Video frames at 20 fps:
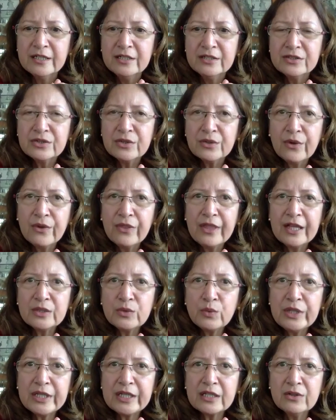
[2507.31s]
so
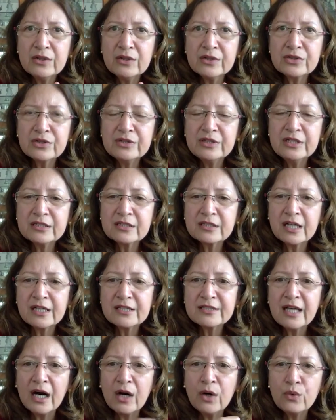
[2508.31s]
that we can also
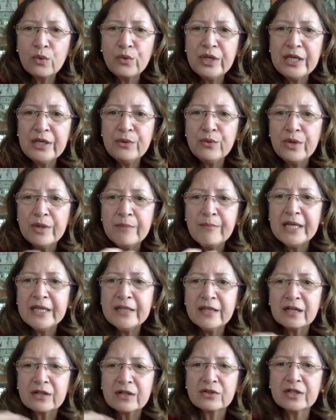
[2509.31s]
discuss how we
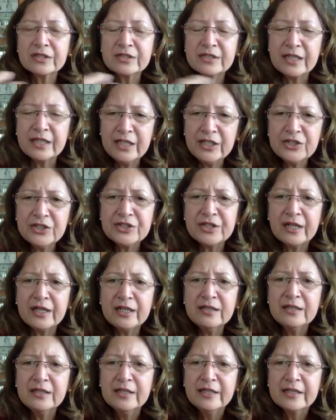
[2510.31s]
women across
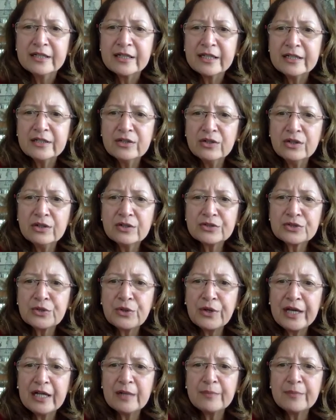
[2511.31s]
Asia can
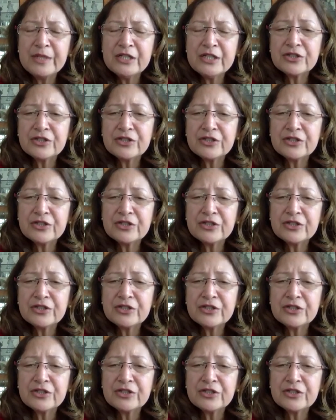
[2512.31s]
also help